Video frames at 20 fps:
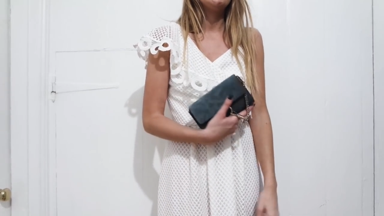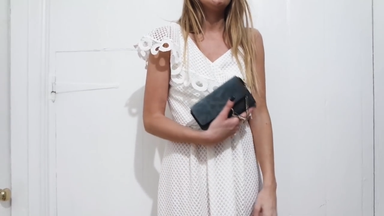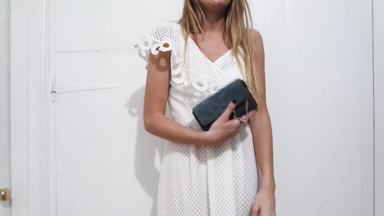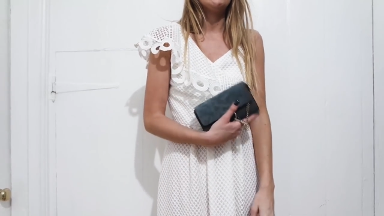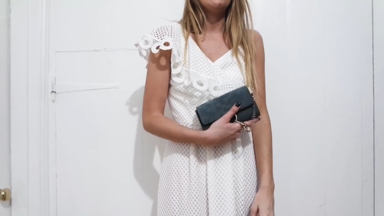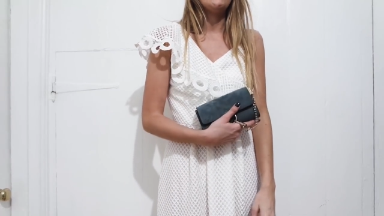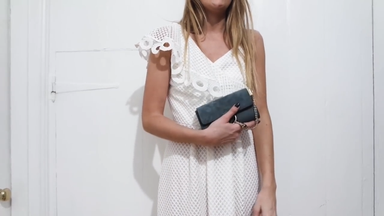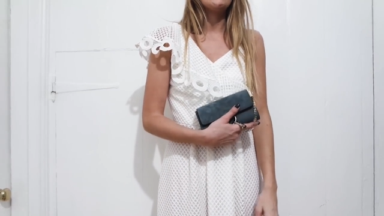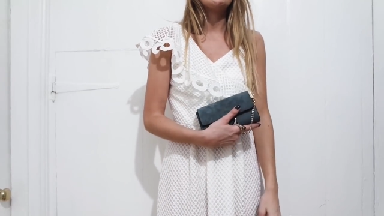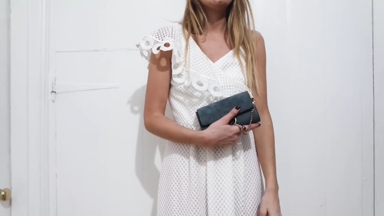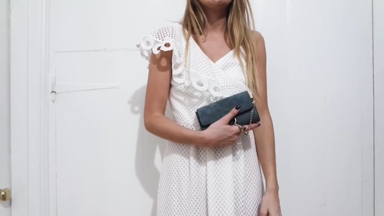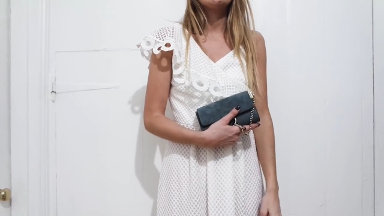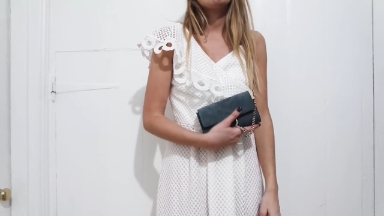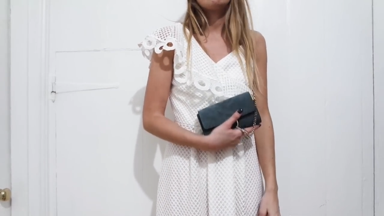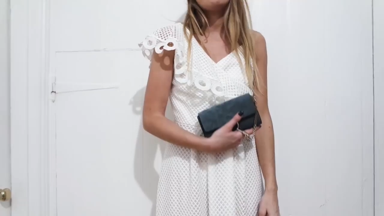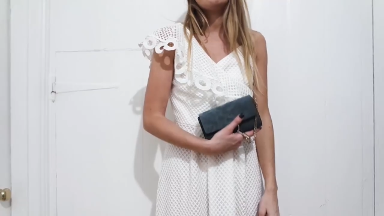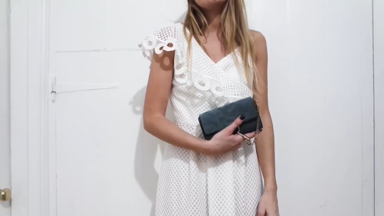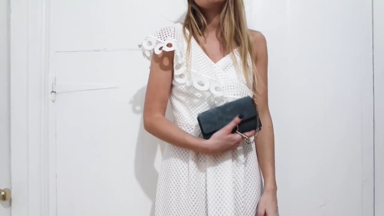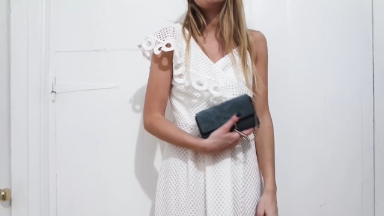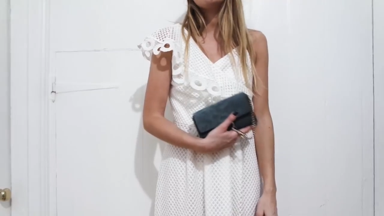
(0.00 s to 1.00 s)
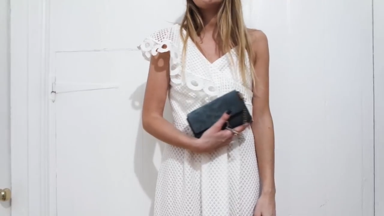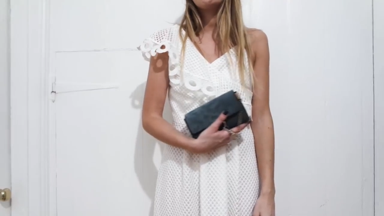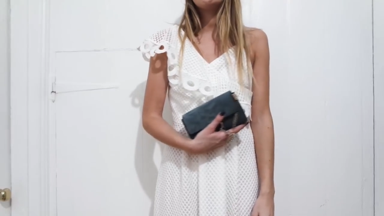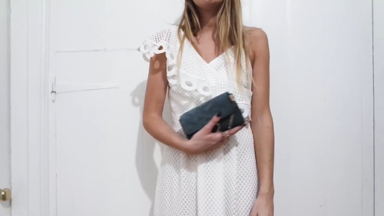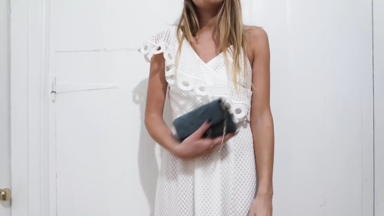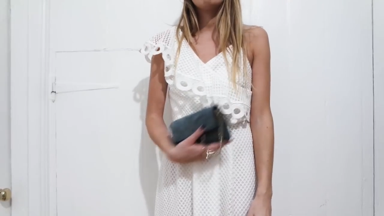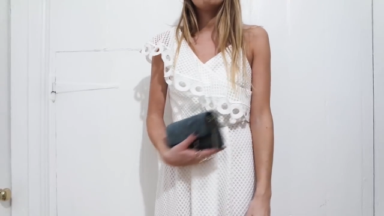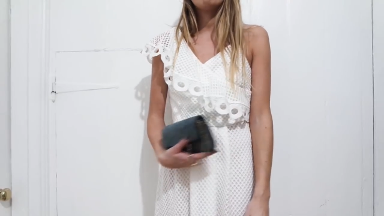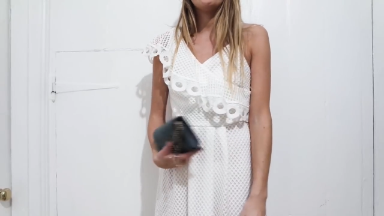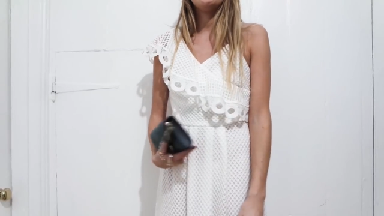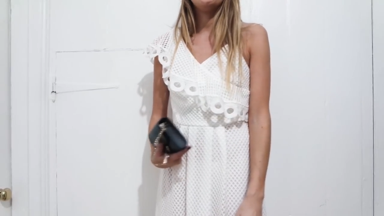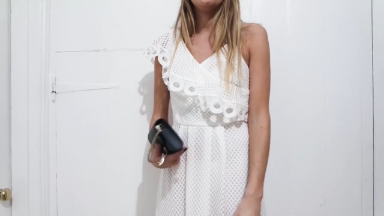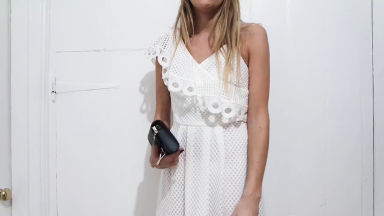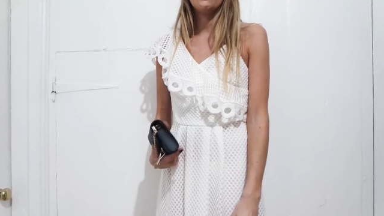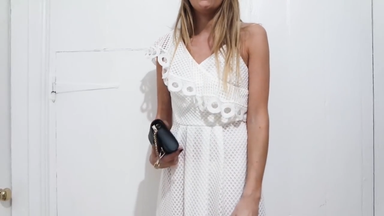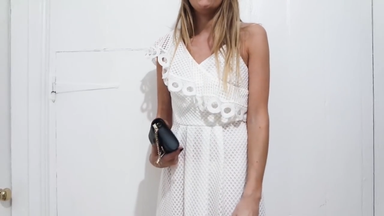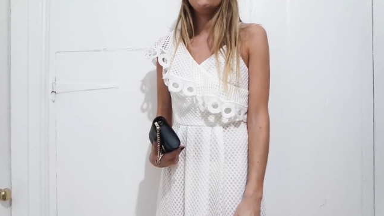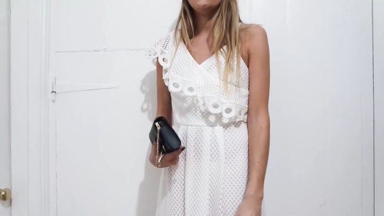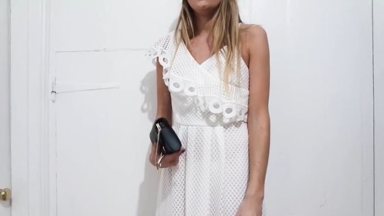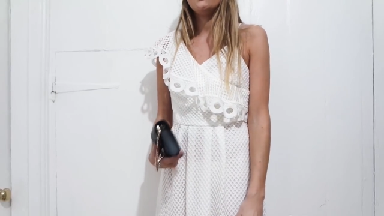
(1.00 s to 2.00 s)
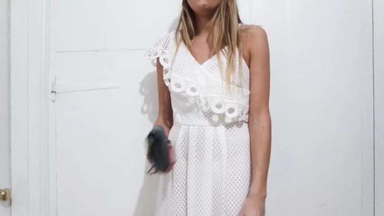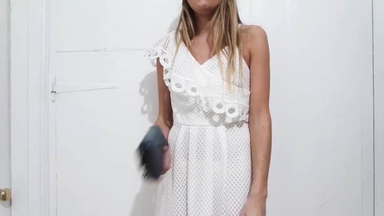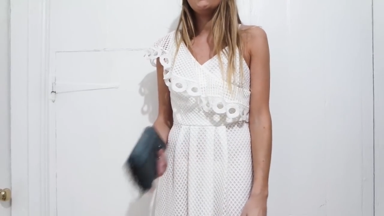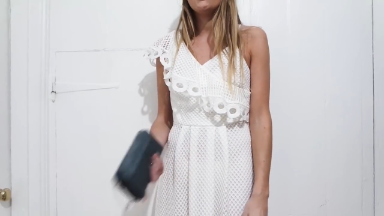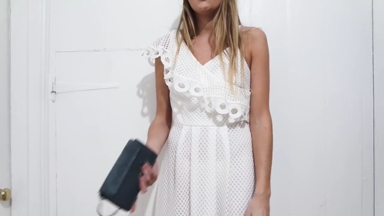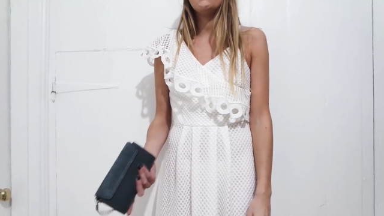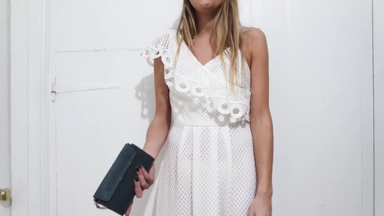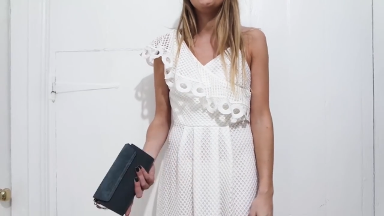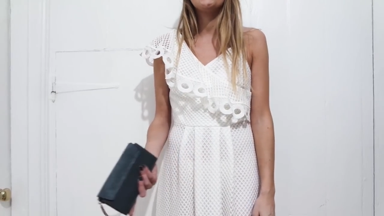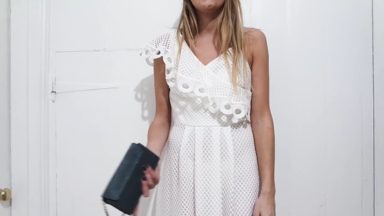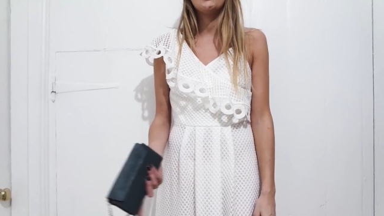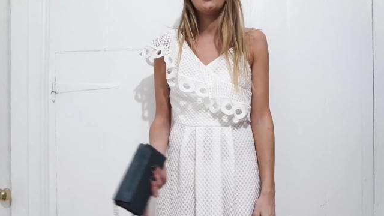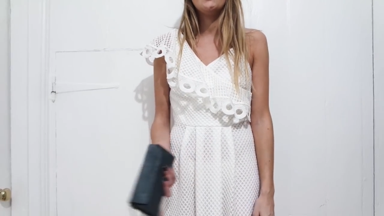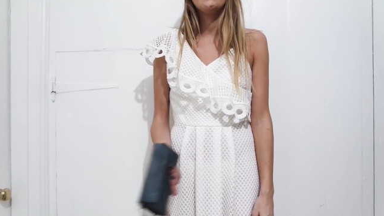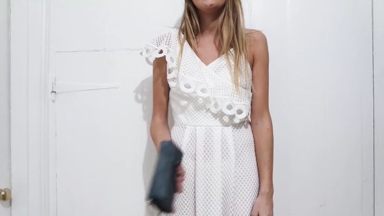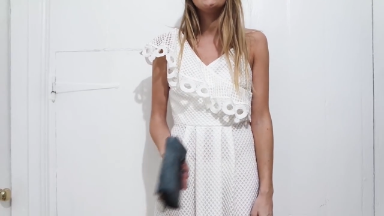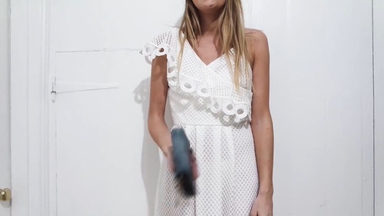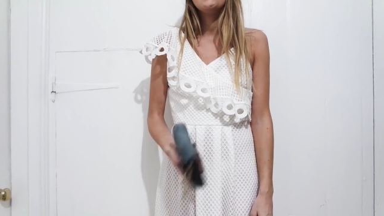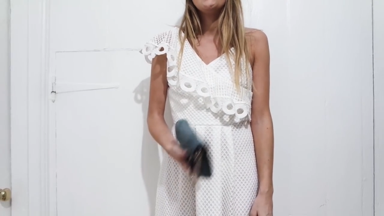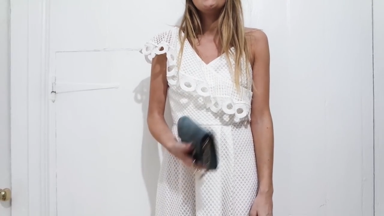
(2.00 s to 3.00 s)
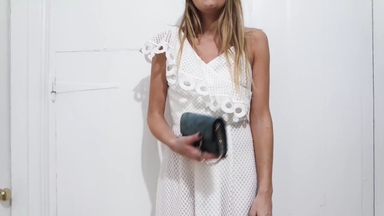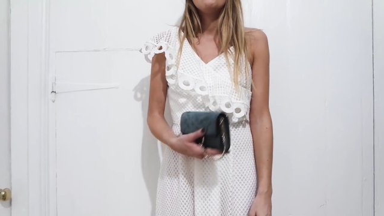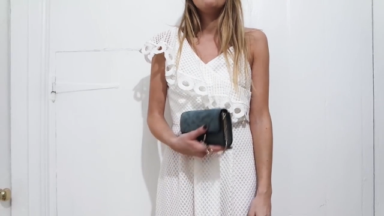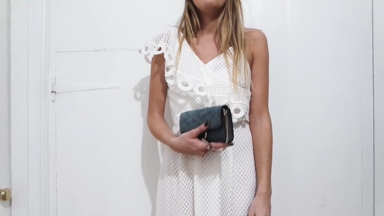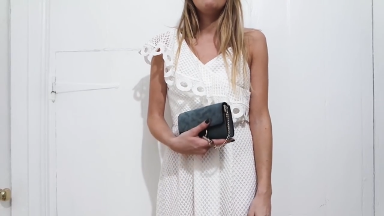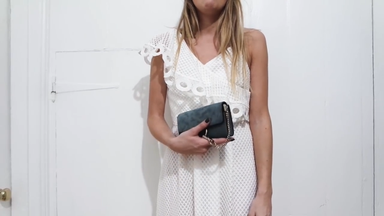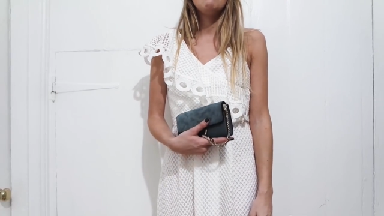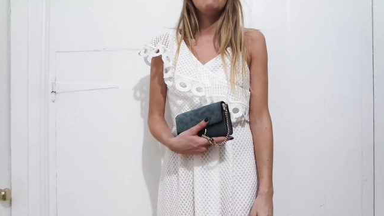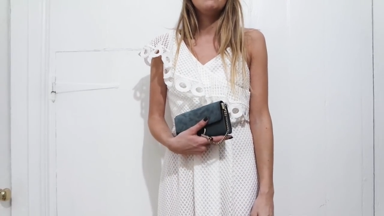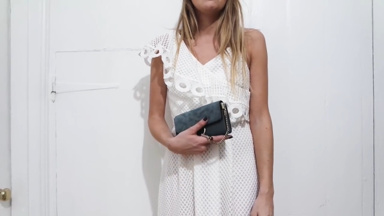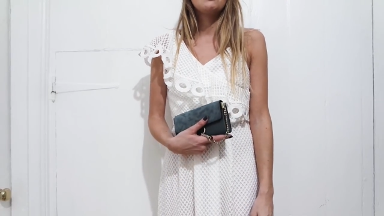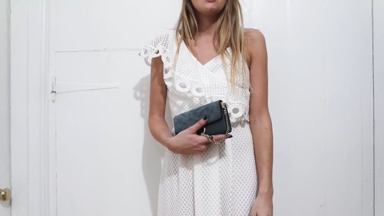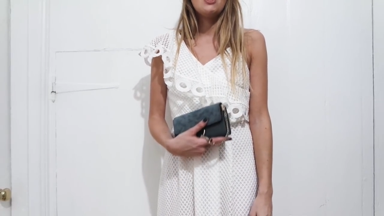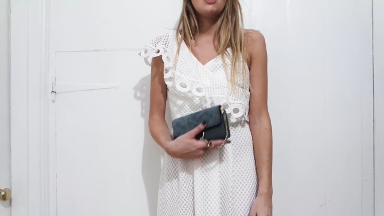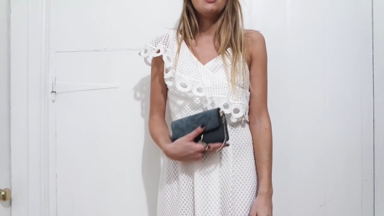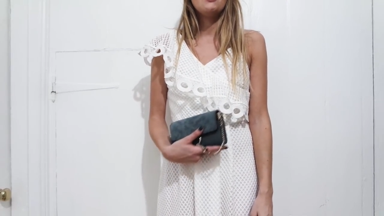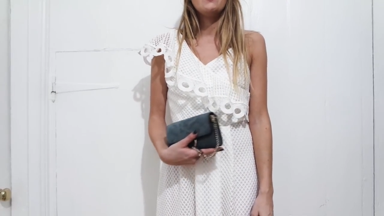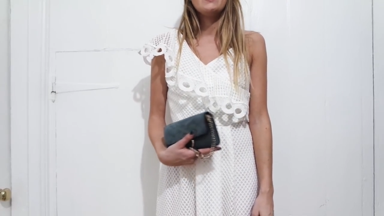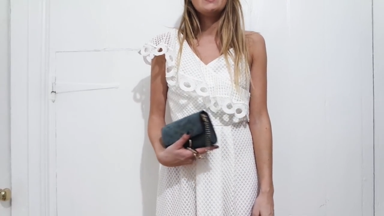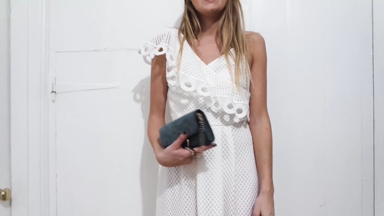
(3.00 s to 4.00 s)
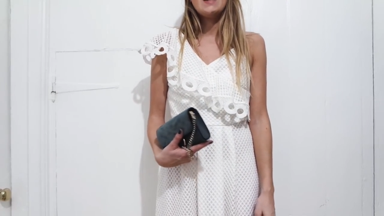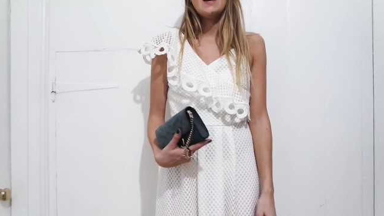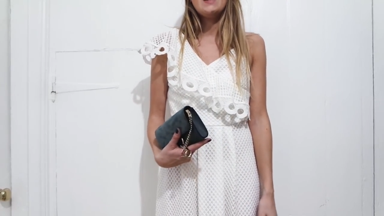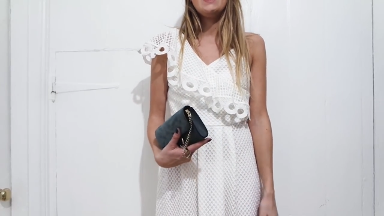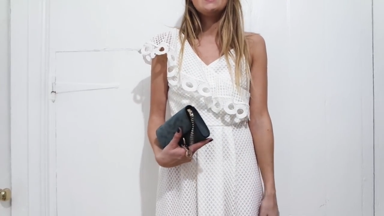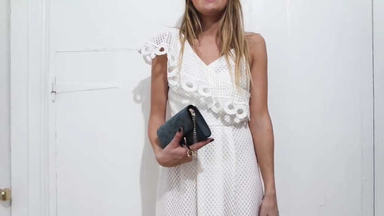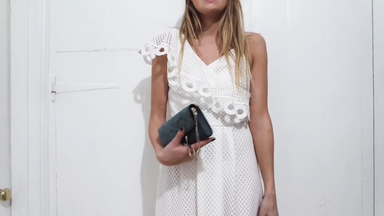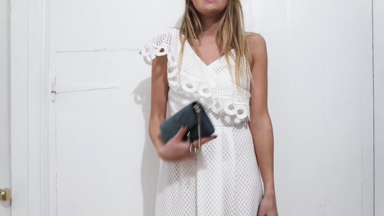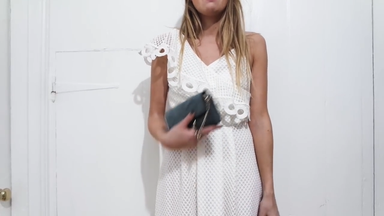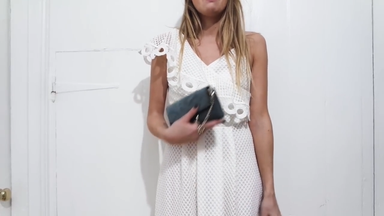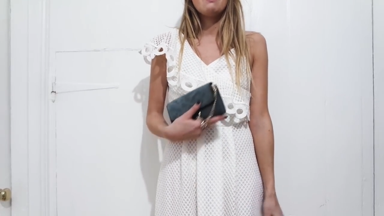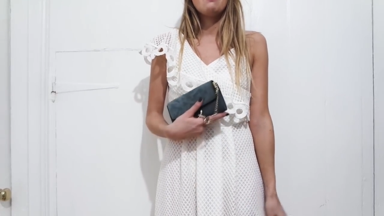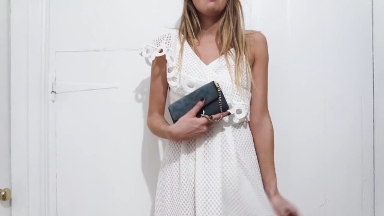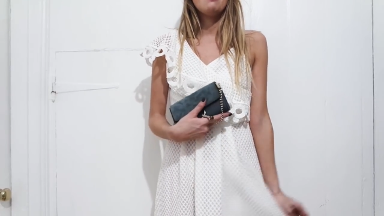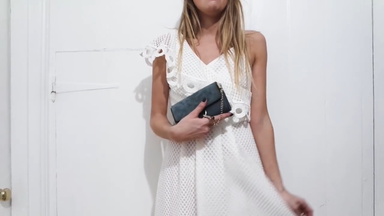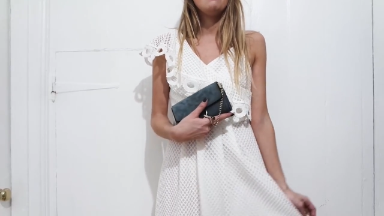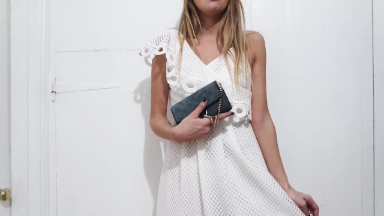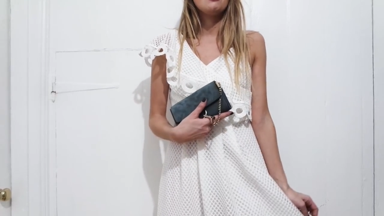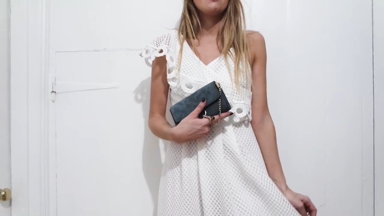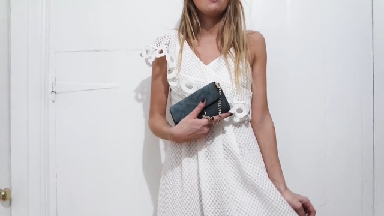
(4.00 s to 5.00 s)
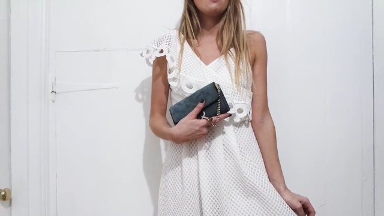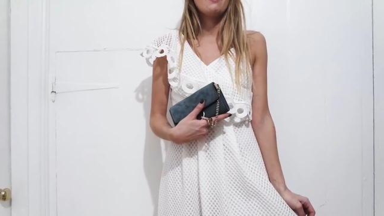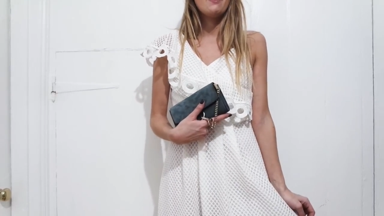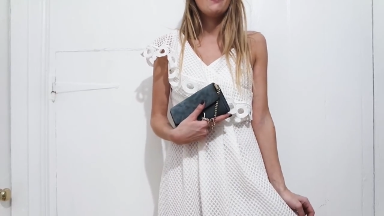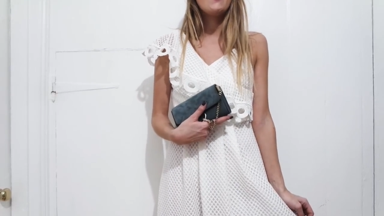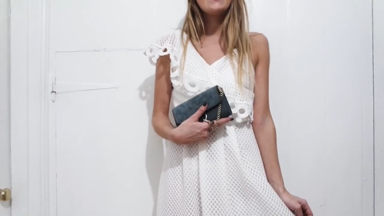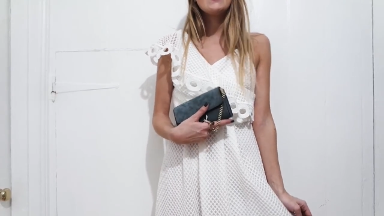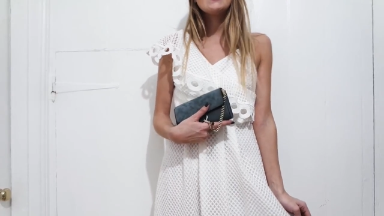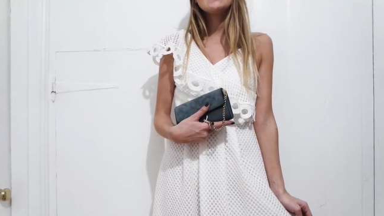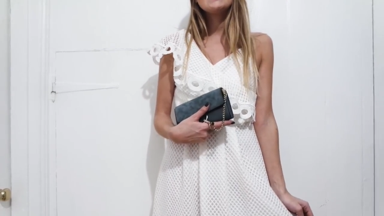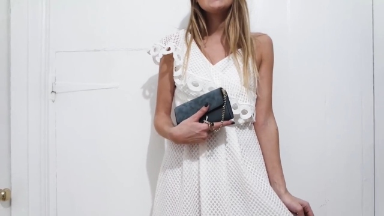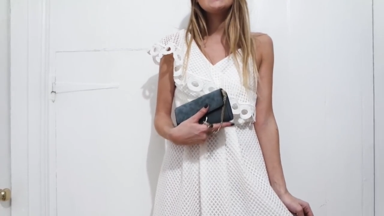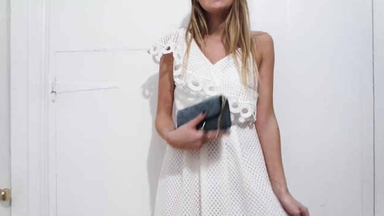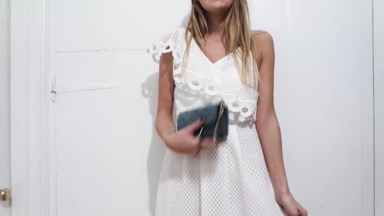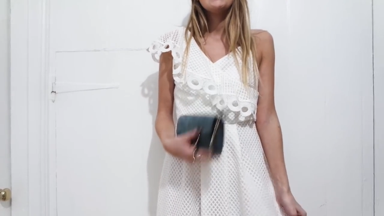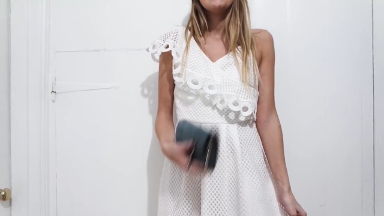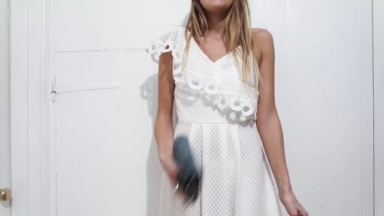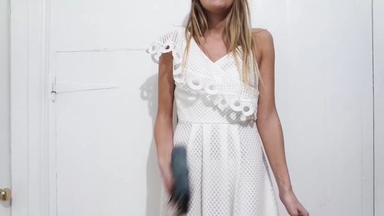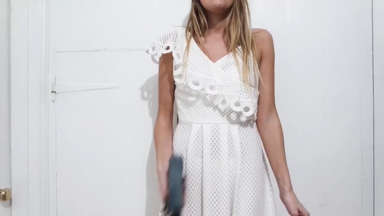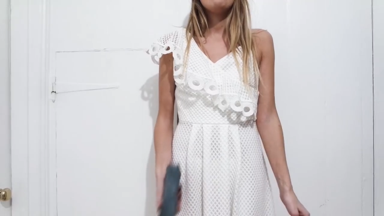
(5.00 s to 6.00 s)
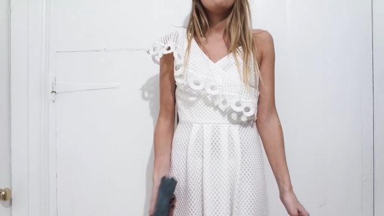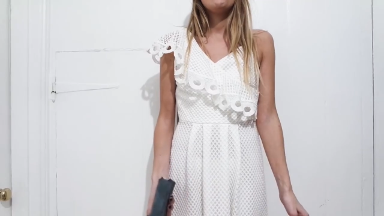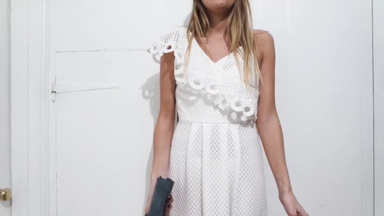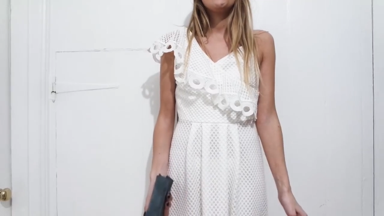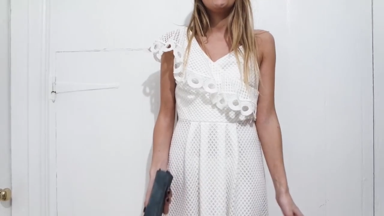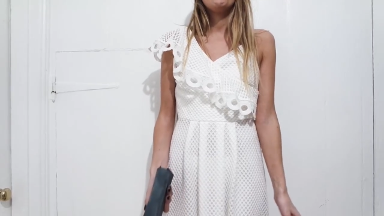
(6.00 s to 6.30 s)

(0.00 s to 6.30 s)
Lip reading: [unreadable: no face in view]